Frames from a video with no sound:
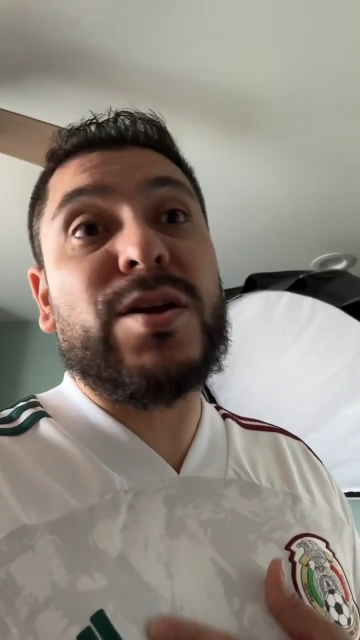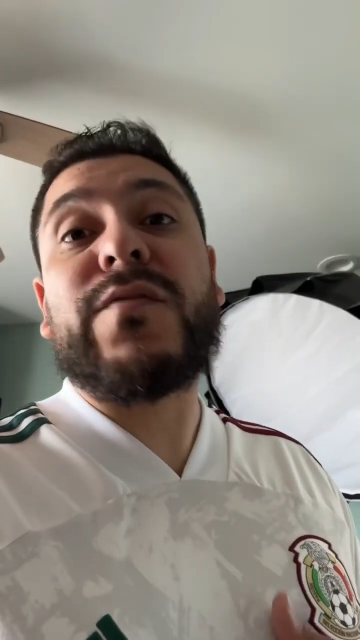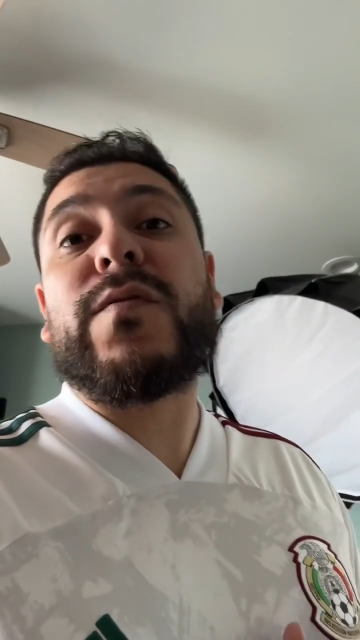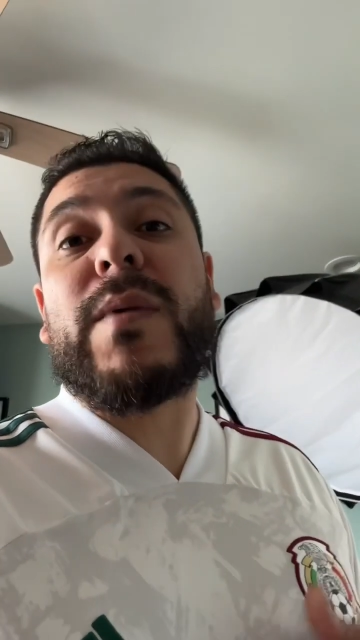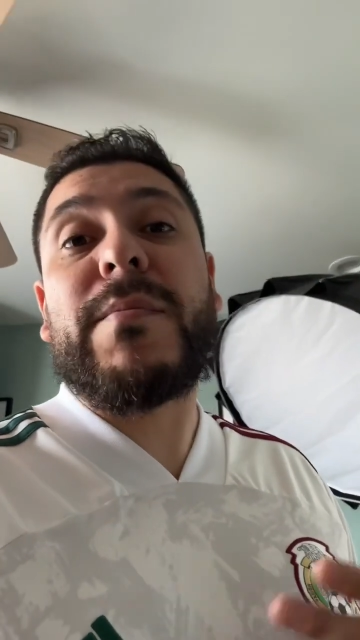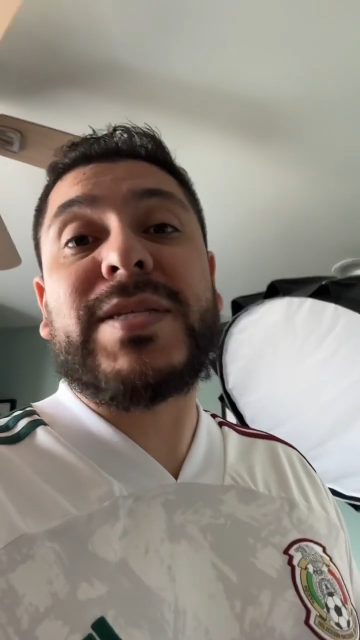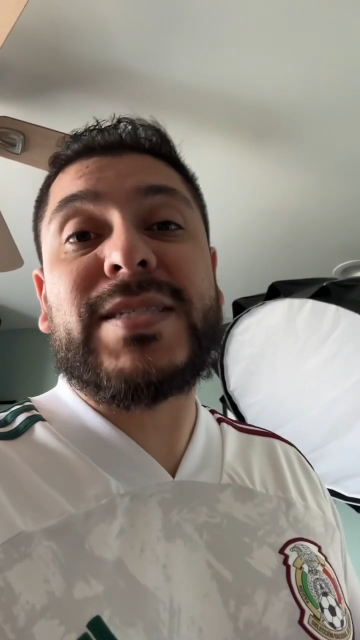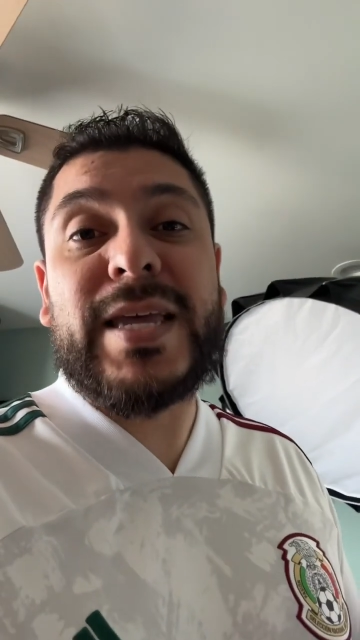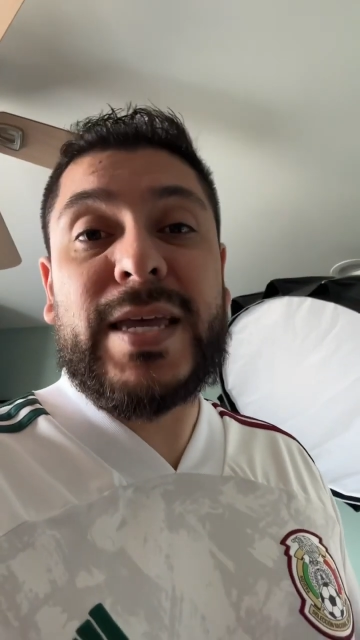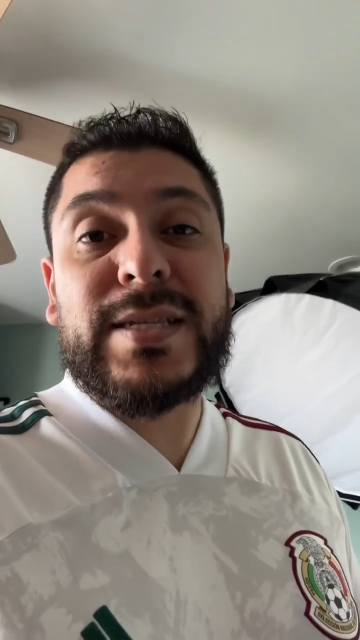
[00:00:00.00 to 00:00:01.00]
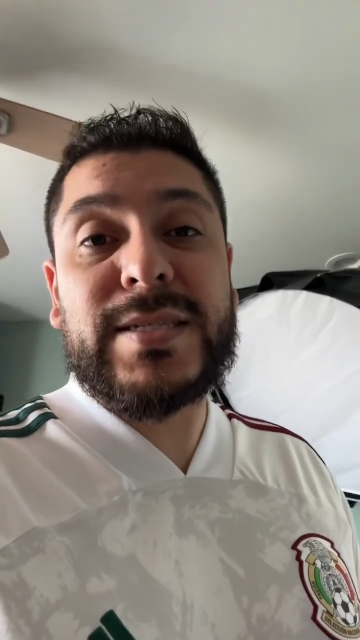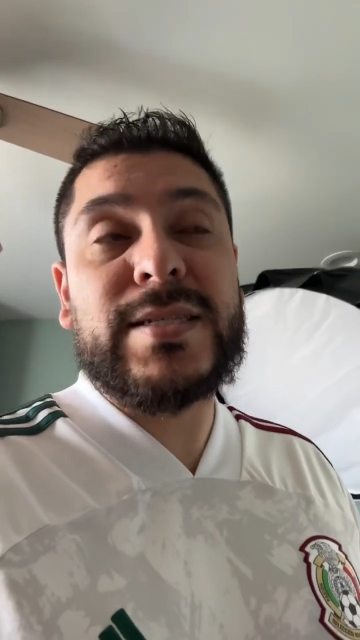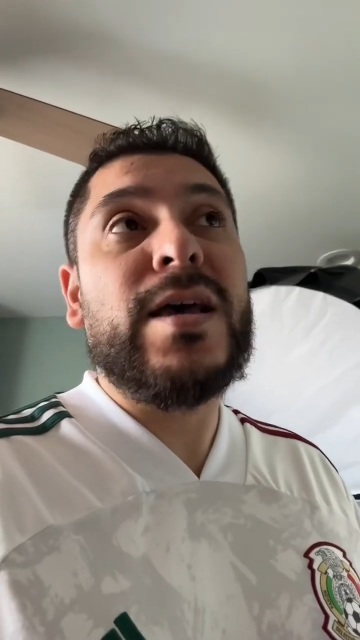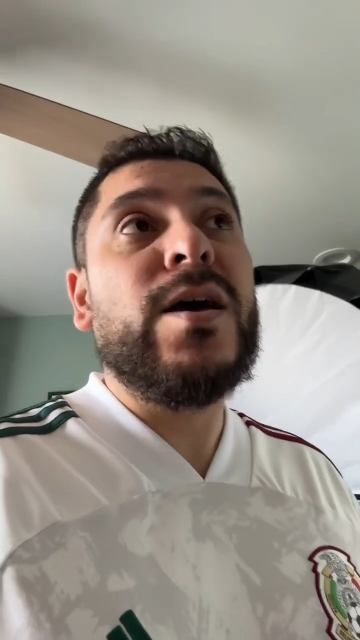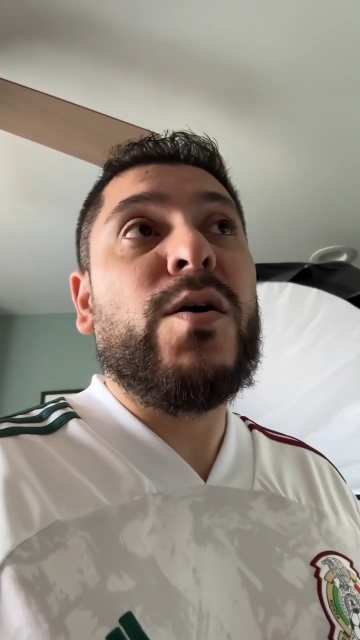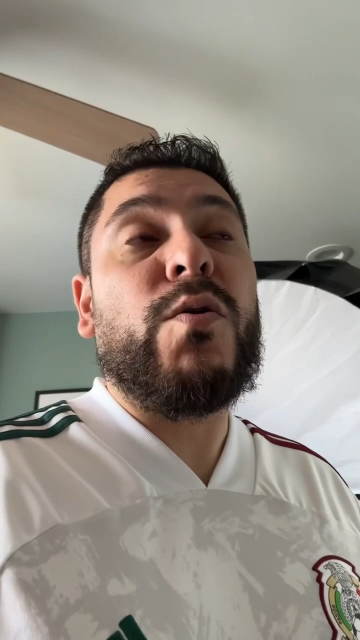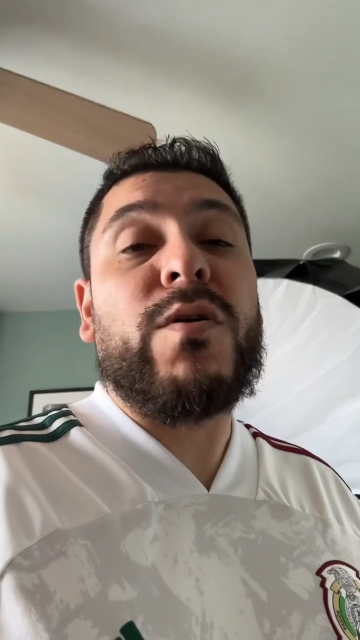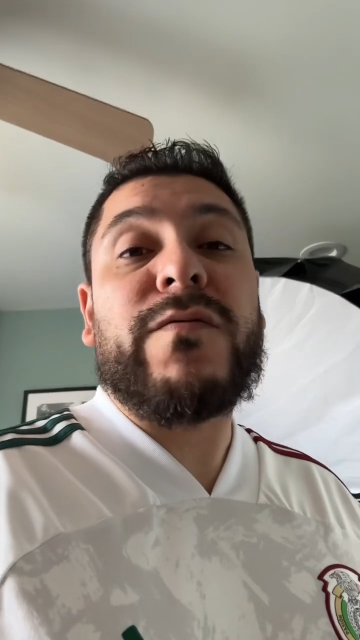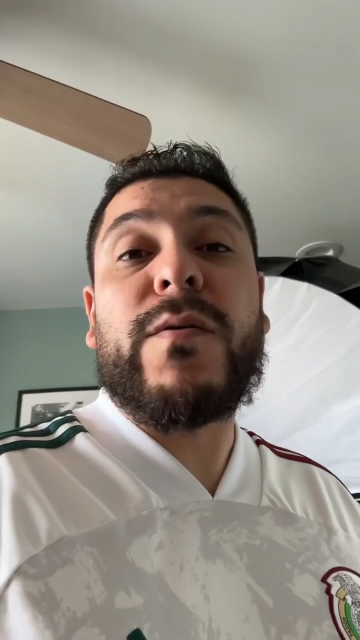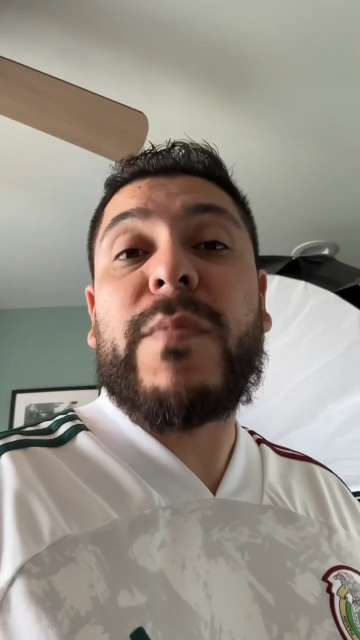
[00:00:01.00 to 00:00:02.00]
learn from my mistakes
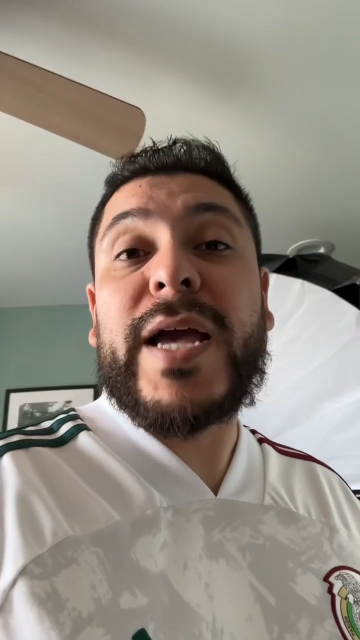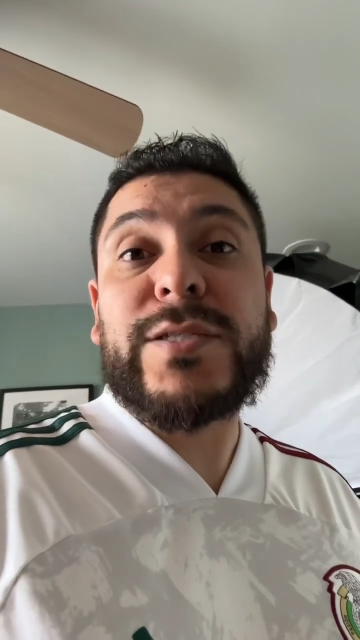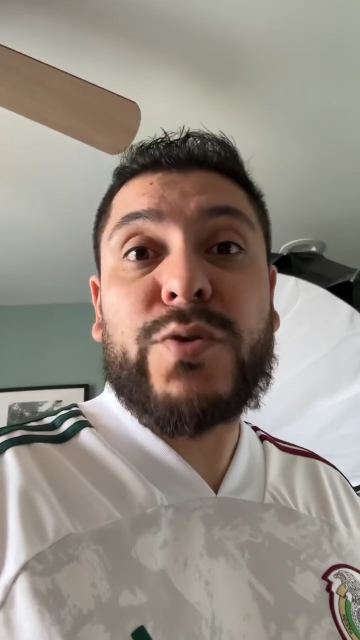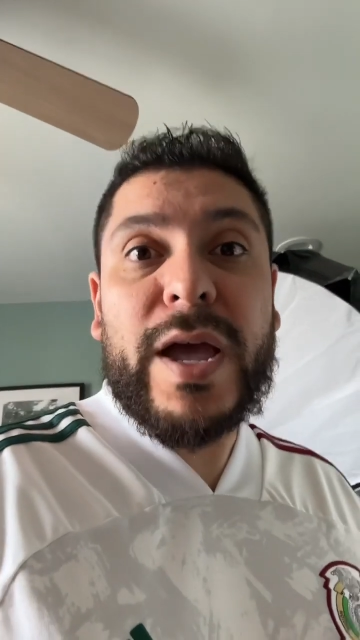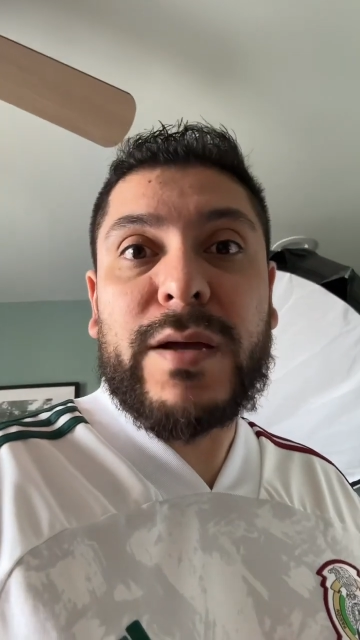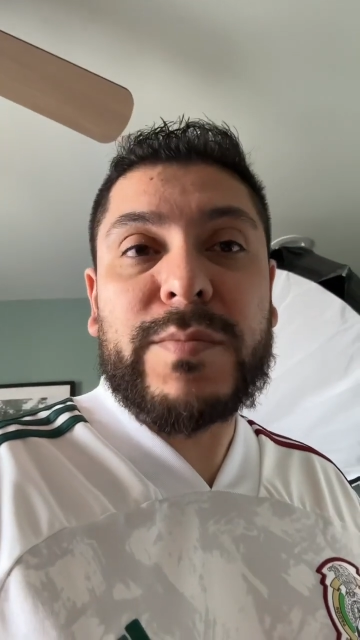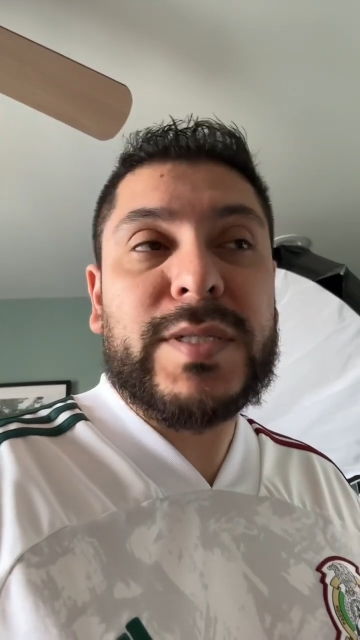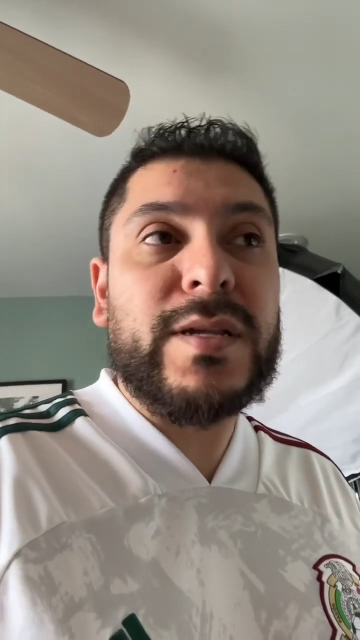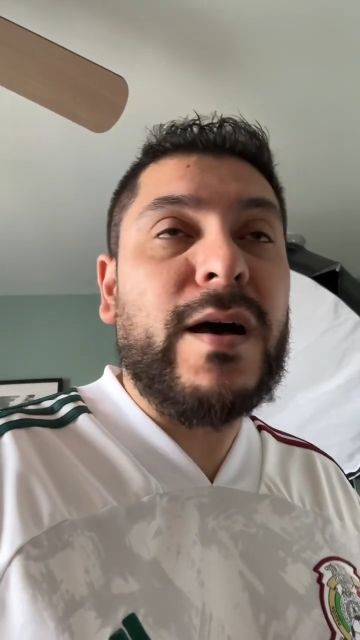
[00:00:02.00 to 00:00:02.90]
or from my triumphs.